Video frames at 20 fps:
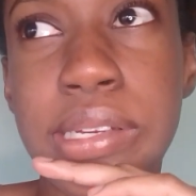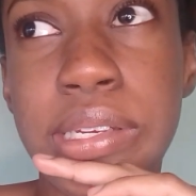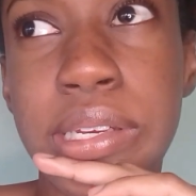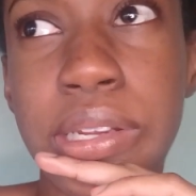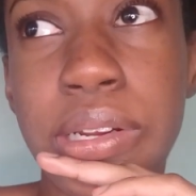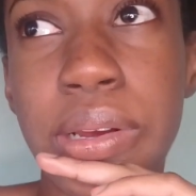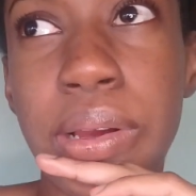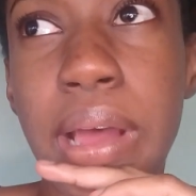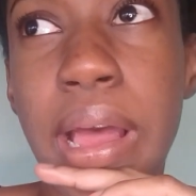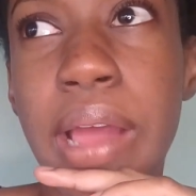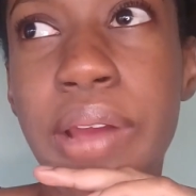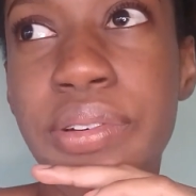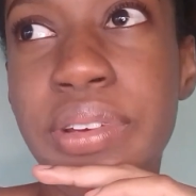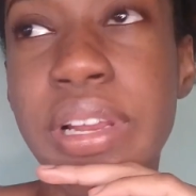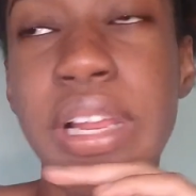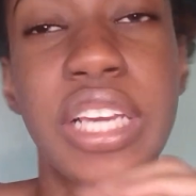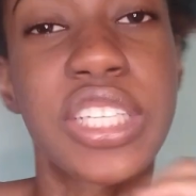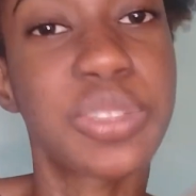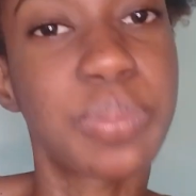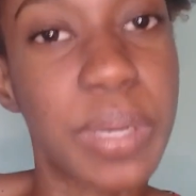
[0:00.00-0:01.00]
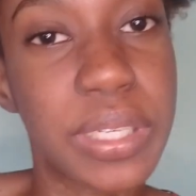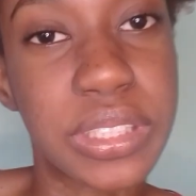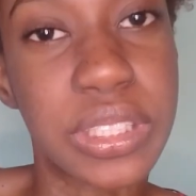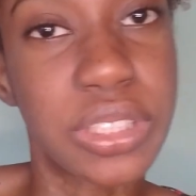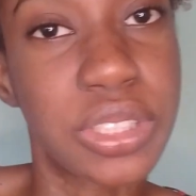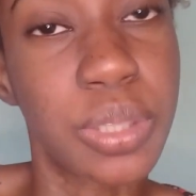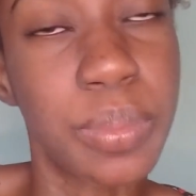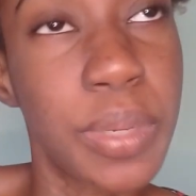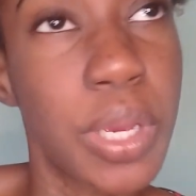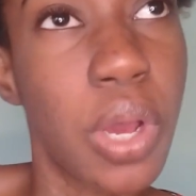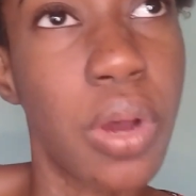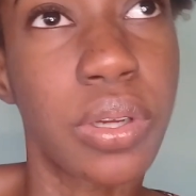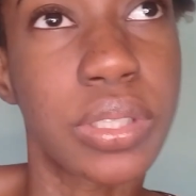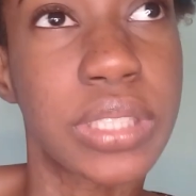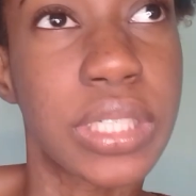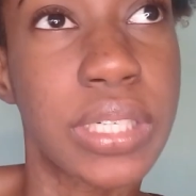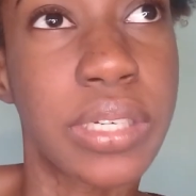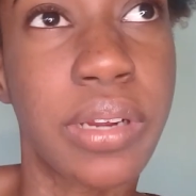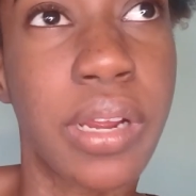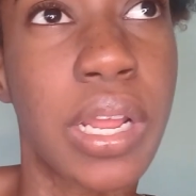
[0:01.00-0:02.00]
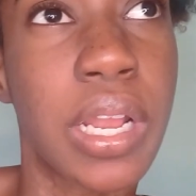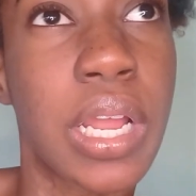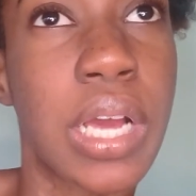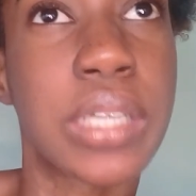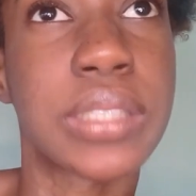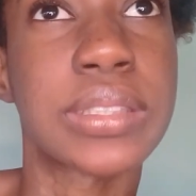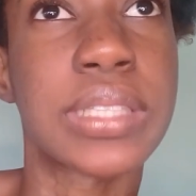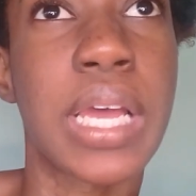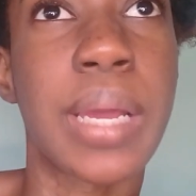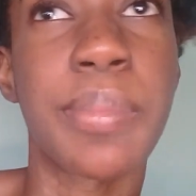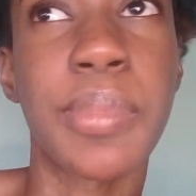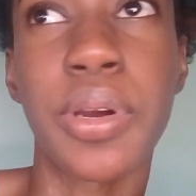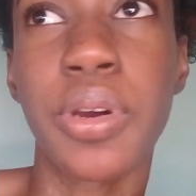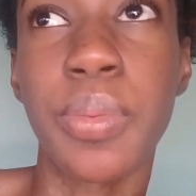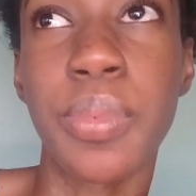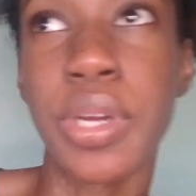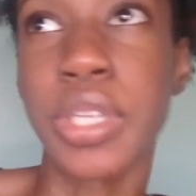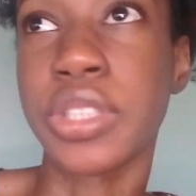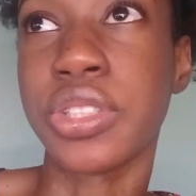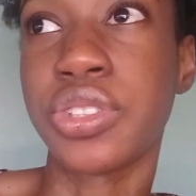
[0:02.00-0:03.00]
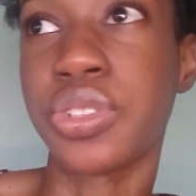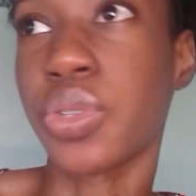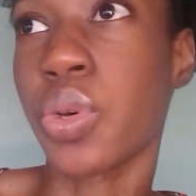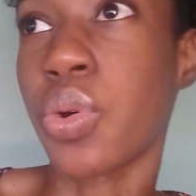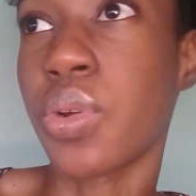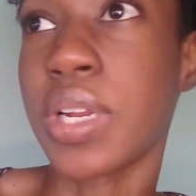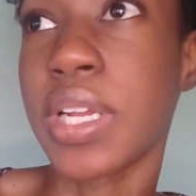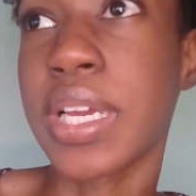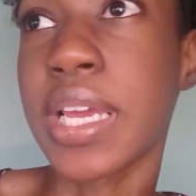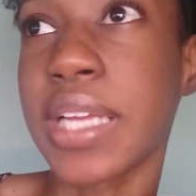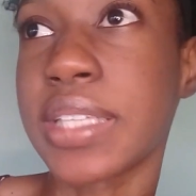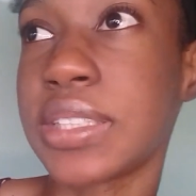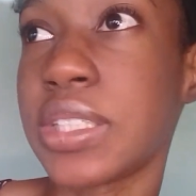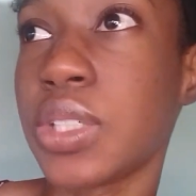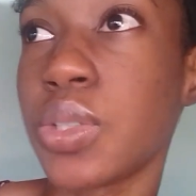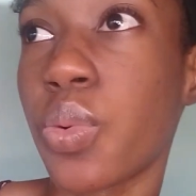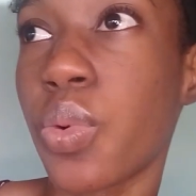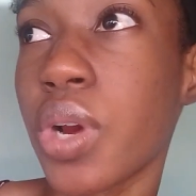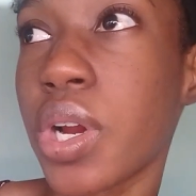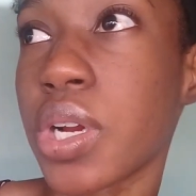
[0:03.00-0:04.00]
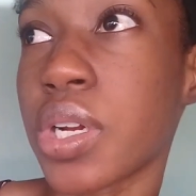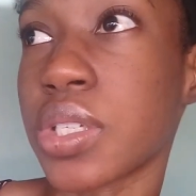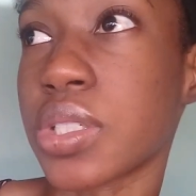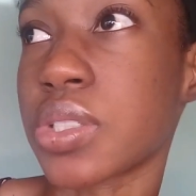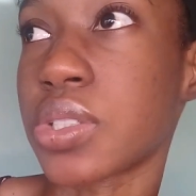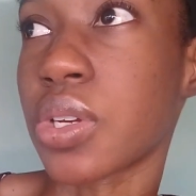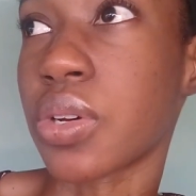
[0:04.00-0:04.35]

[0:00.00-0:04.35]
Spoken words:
You know, I really expected to be out of here a long time ago, but it's only getting worse.